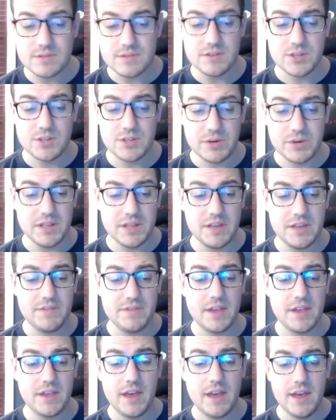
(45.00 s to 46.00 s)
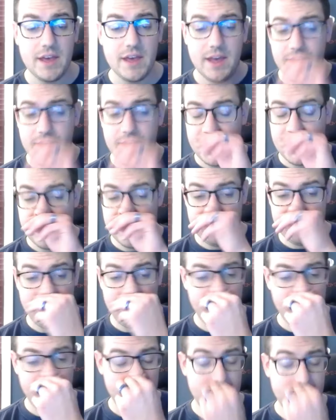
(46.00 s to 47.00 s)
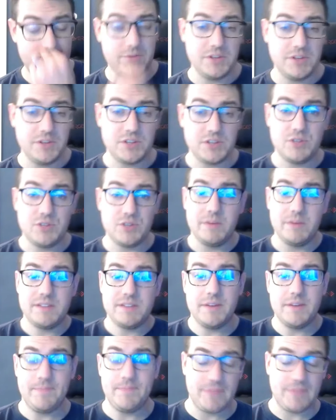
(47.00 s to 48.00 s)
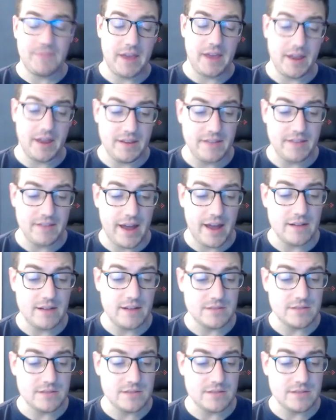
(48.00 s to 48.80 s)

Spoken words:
So he leaves. It was really just 2 minutes in and he's out.